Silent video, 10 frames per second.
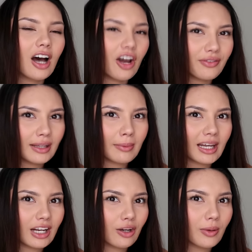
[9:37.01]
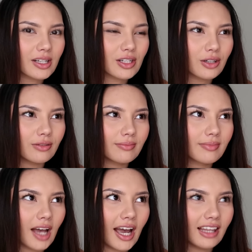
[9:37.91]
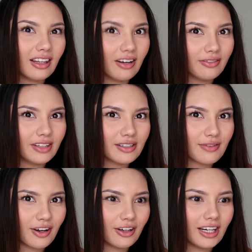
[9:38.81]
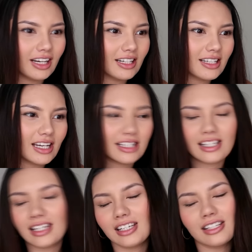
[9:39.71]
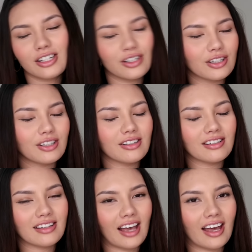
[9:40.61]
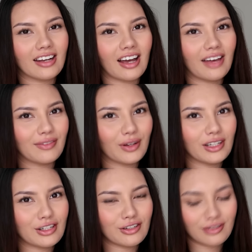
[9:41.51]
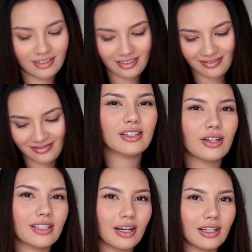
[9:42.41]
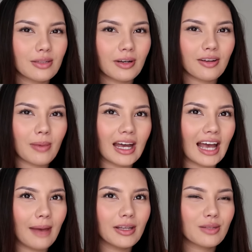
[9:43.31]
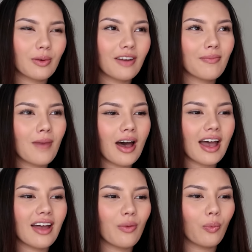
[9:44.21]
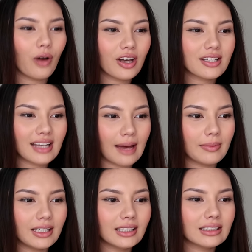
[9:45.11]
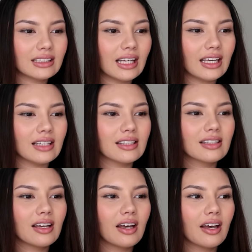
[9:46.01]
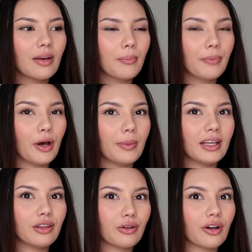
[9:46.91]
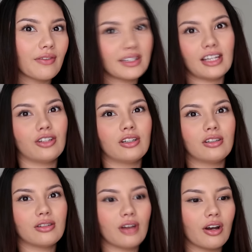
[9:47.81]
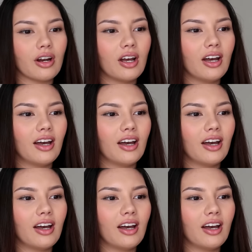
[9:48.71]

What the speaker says: Hopefully I'm getting a new one soon. I love this phone. It is easy to use and I have no issues. So tell us one of your bad habits. One of my worst habits is burping through conversation. So